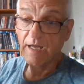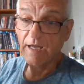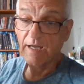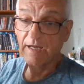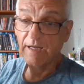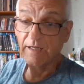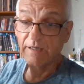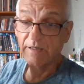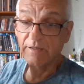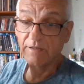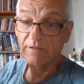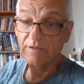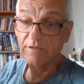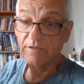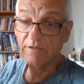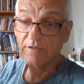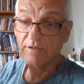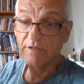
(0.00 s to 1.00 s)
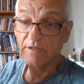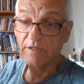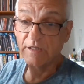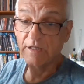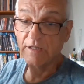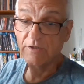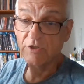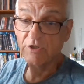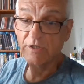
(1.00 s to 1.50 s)
and
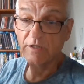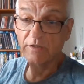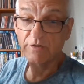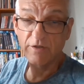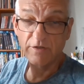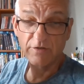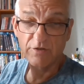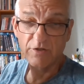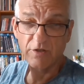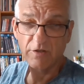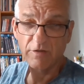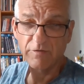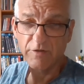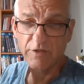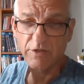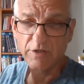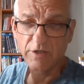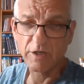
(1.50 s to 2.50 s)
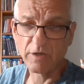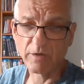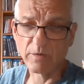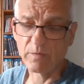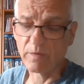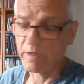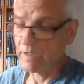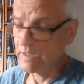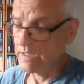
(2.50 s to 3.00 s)
The Shelters of
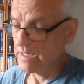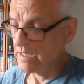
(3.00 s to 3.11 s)
Stone.